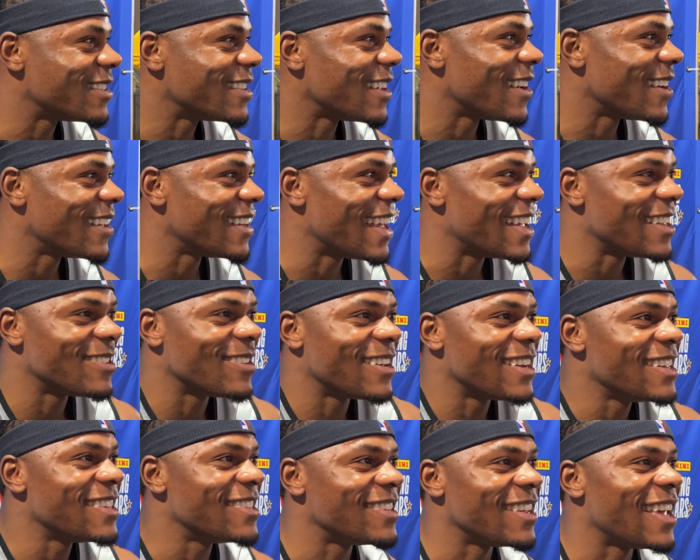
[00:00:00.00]
So that's what
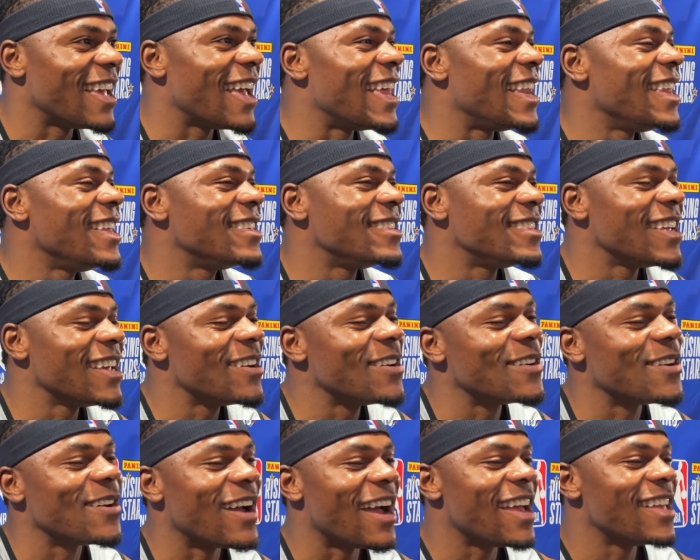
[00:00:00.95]
he say. And he say he's
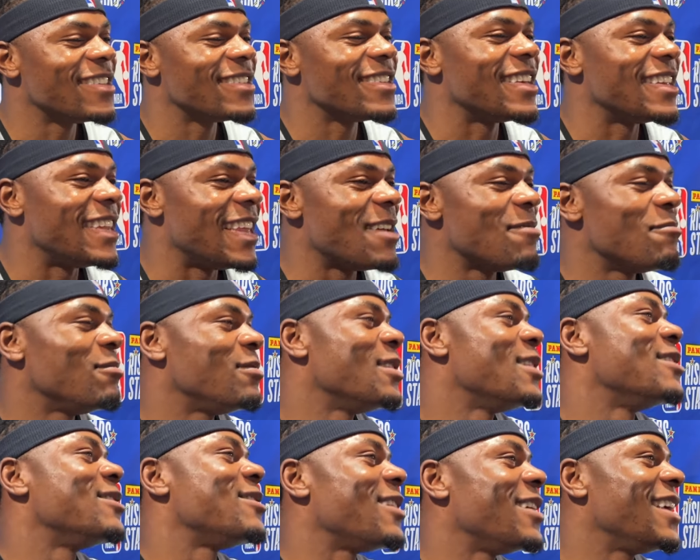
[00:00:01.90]
going to ask them
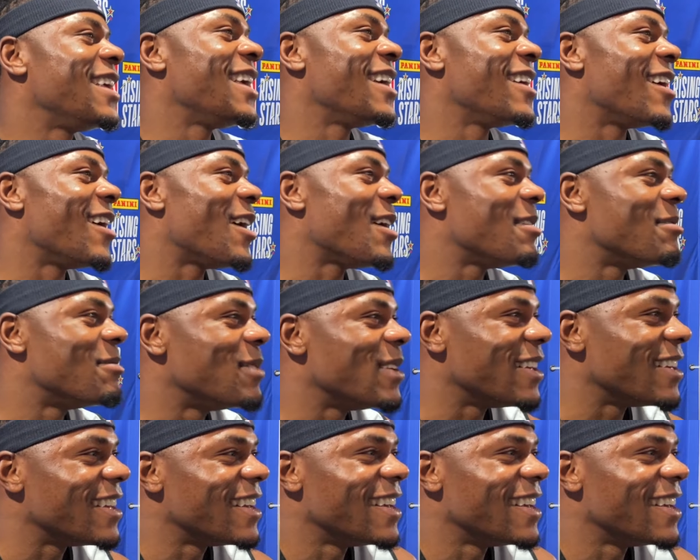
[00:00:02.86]
so he can guard me.